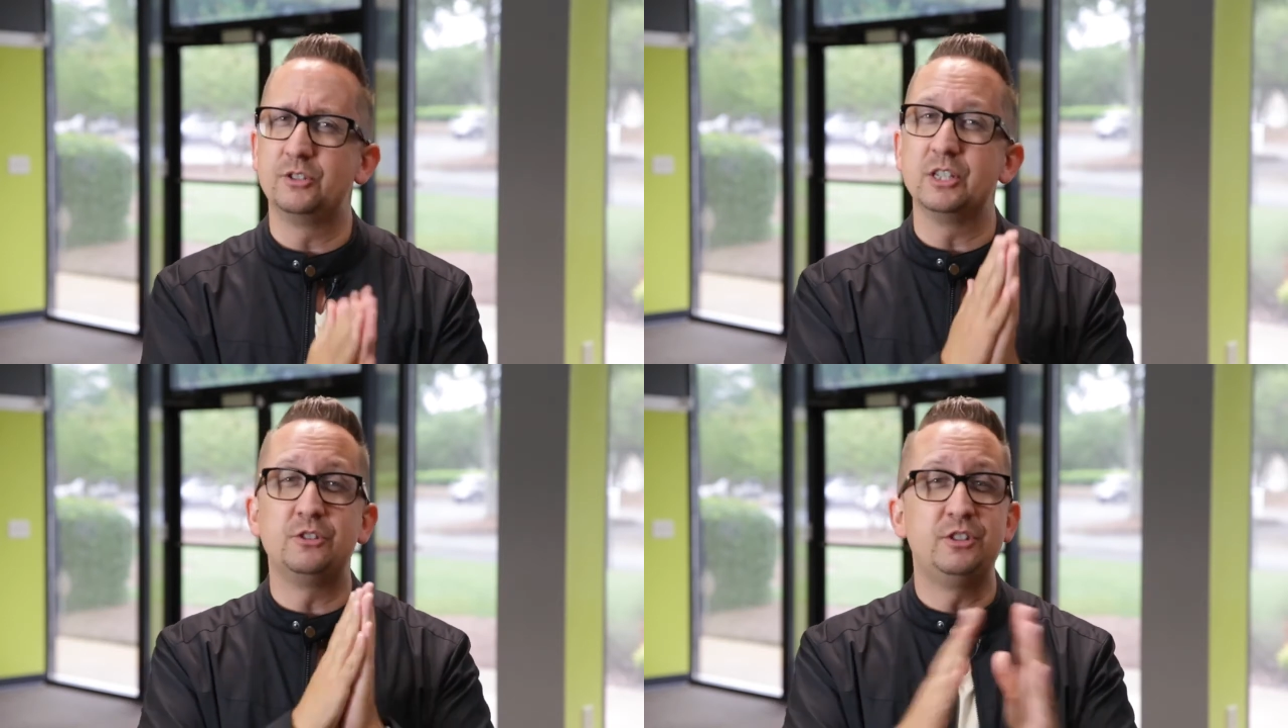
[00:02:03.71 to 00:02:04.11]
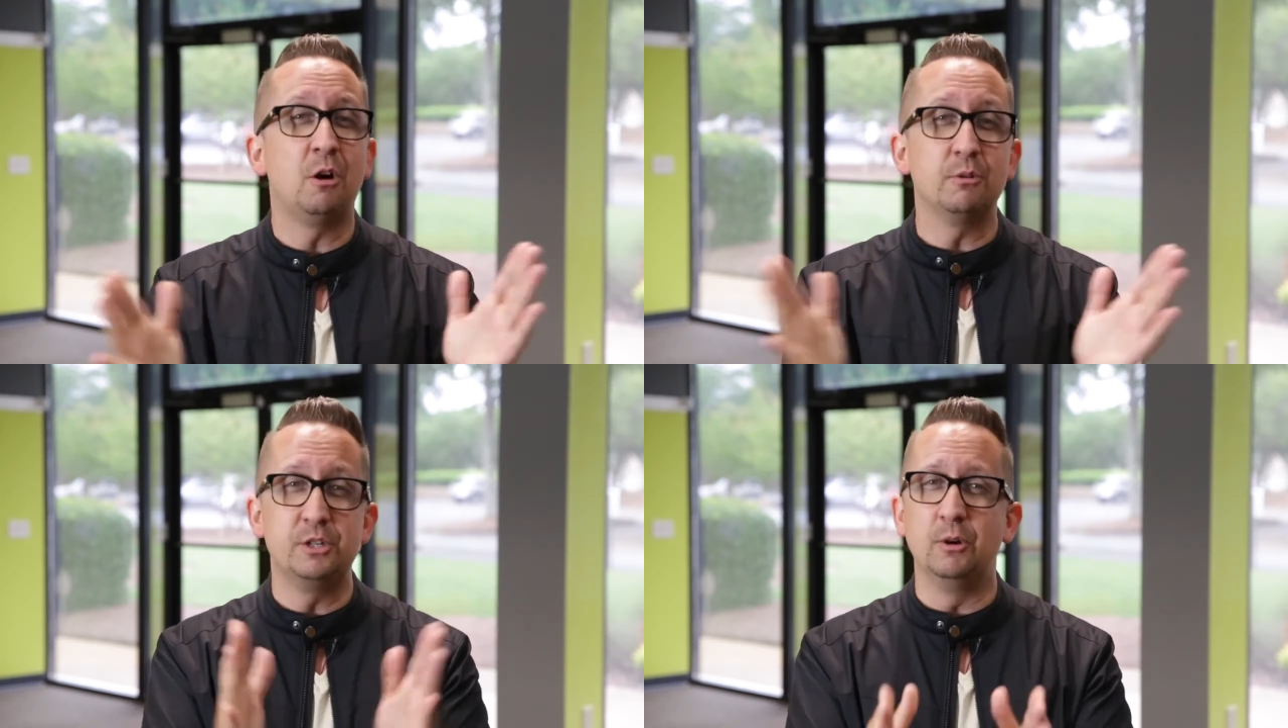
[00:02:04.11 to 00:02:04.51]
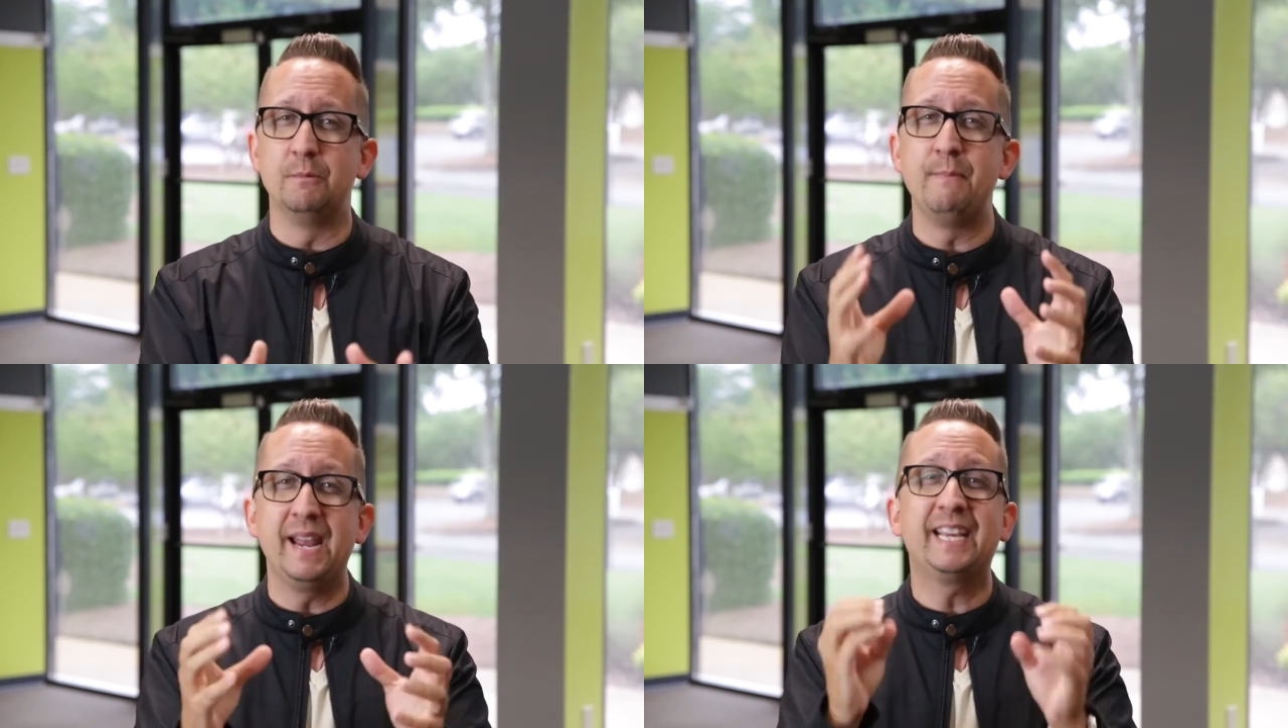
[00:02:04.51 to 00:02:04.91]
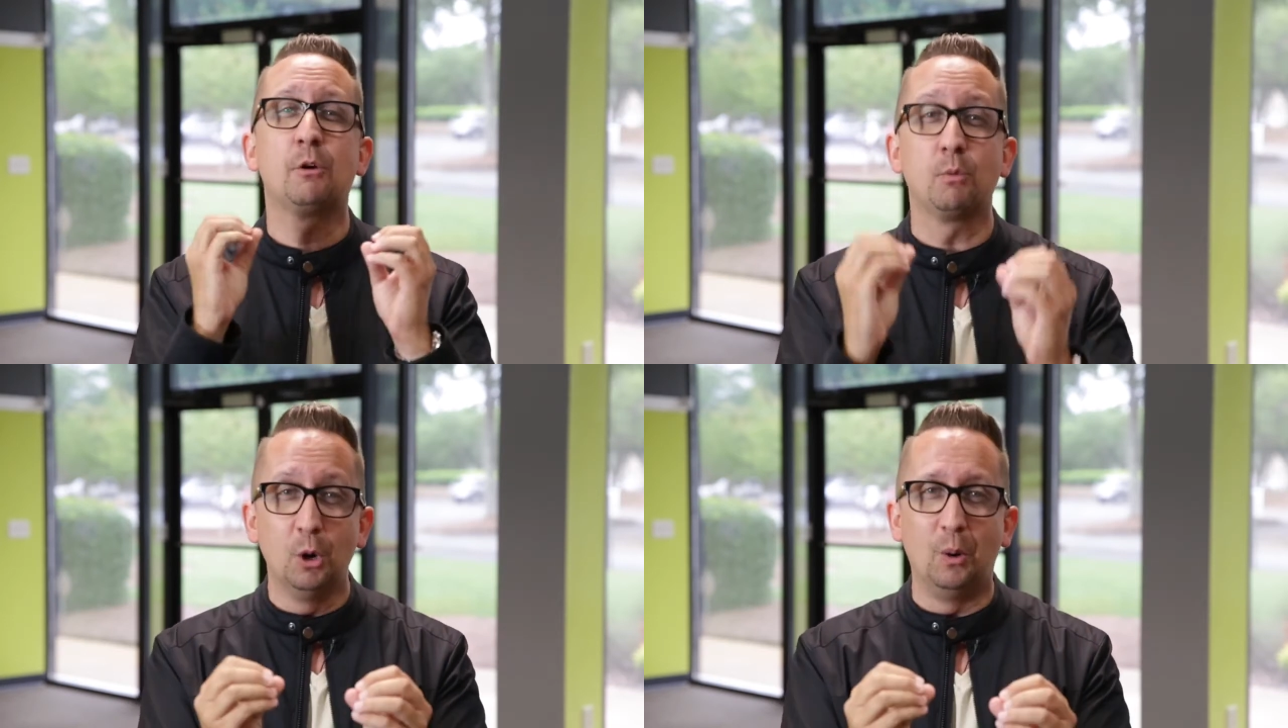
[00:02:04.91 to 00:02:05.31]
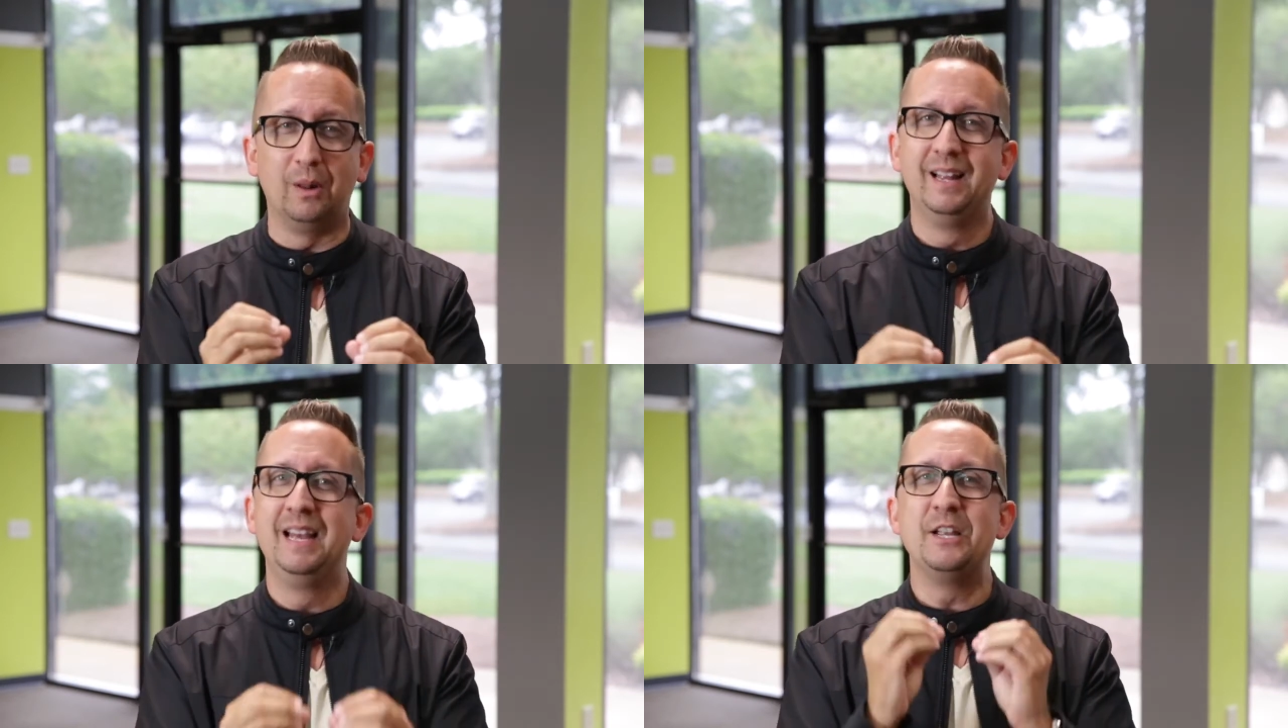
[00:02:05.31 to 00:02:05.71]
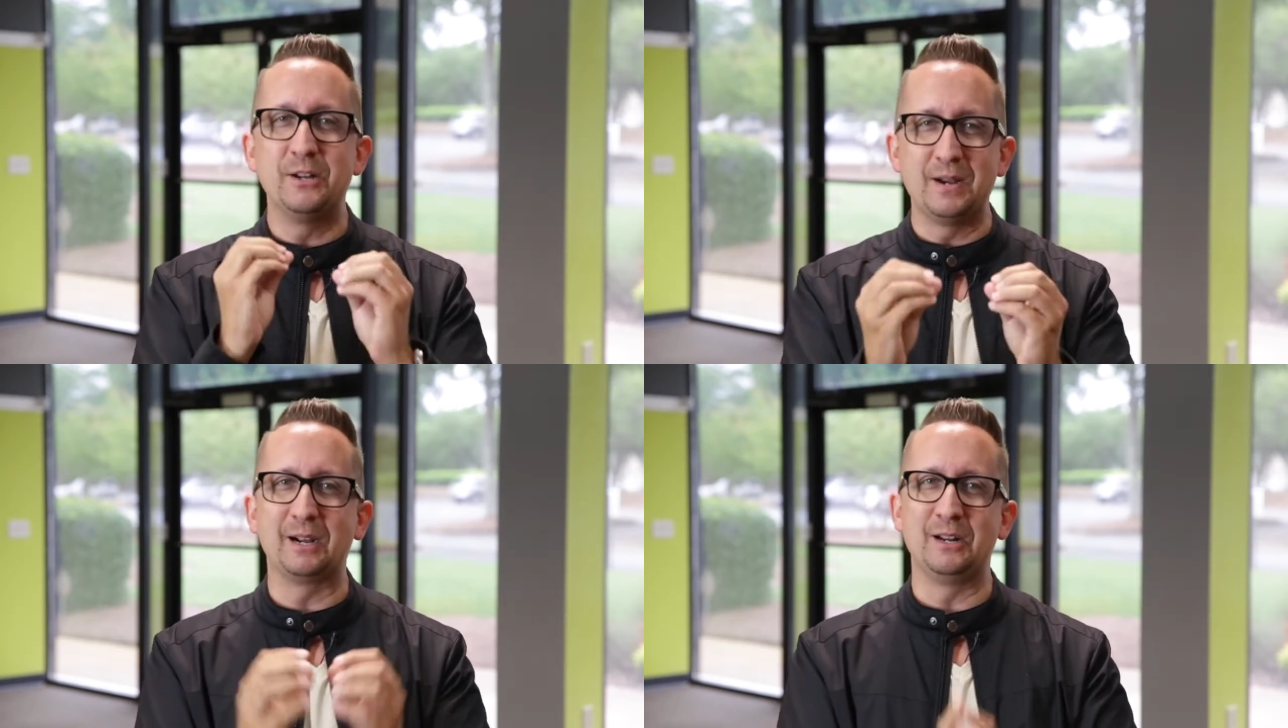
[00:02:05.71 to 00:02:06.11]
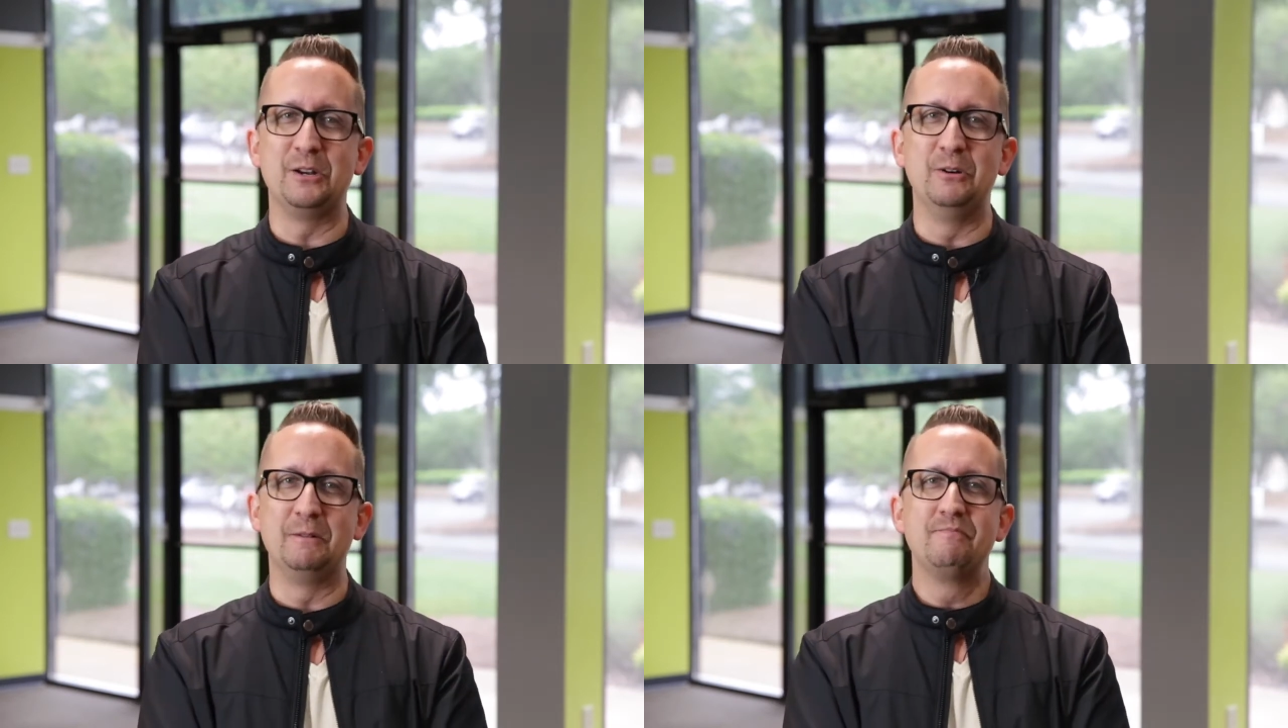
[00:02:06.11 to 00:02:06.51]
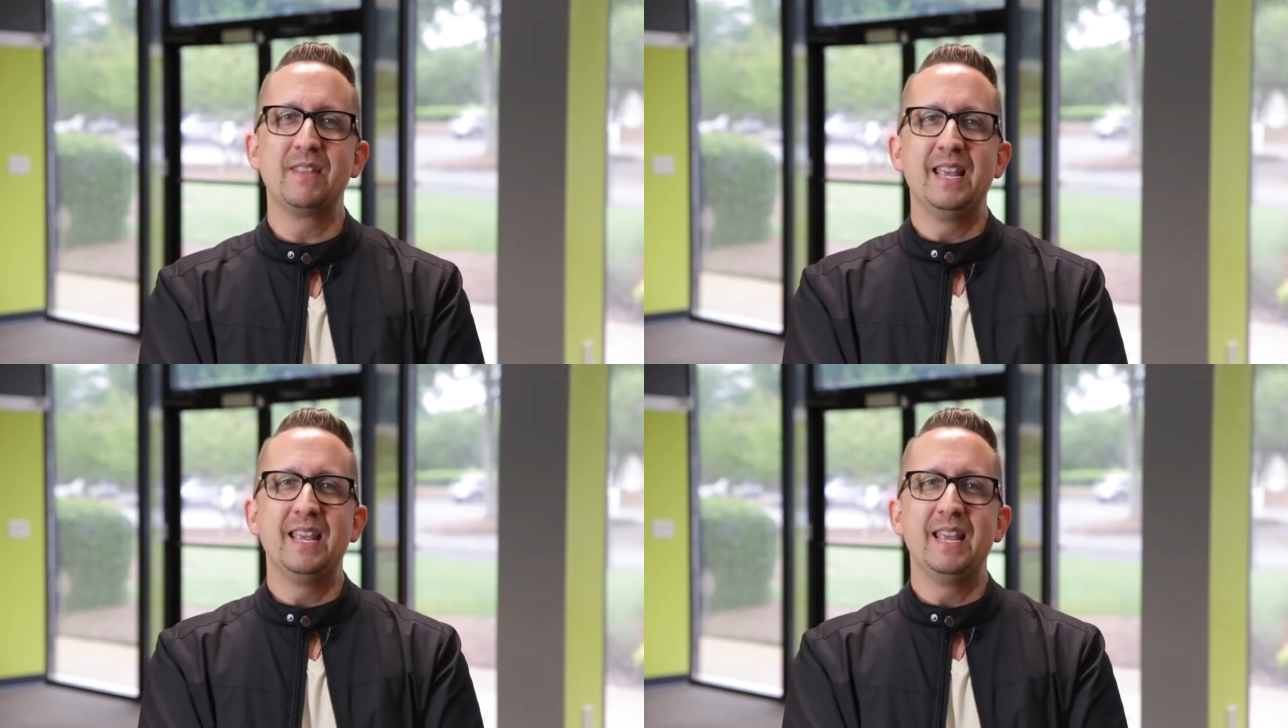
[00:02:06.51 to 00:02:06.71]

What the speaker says: Just don't do it. Make it a rule. You're not going to do it.